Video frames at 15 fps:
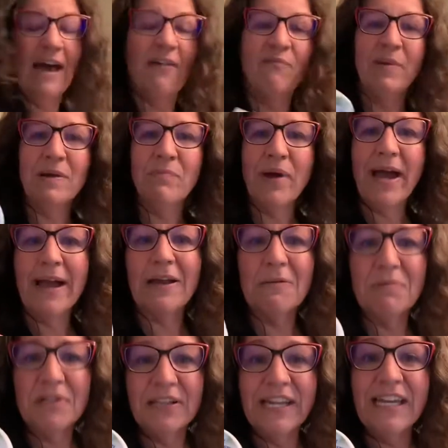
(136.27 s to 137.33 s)
my
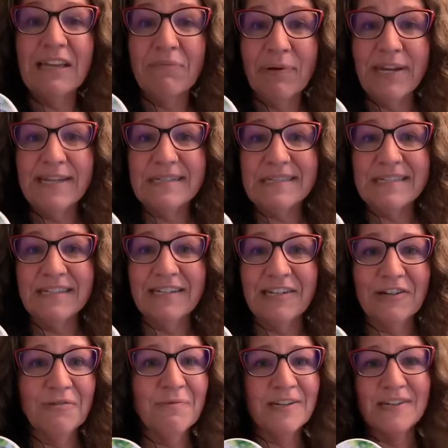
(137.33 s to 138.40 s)
backup cleaning paste in
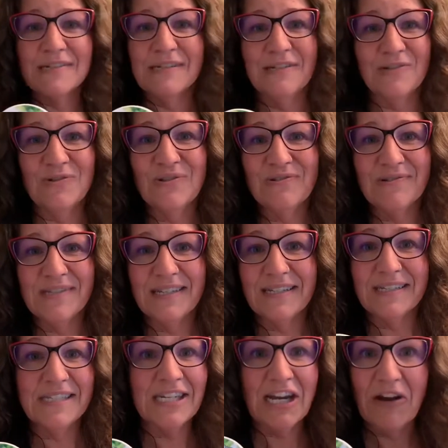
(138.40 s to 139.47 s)
here because I do use
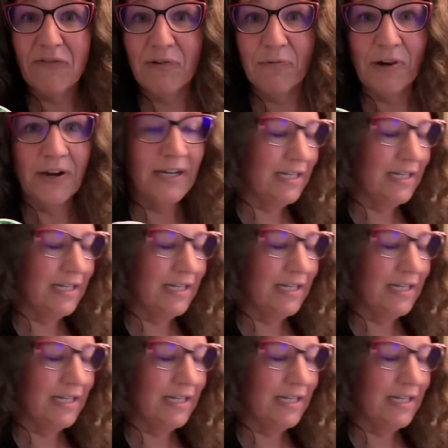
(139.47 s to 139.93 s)
this everywhere I need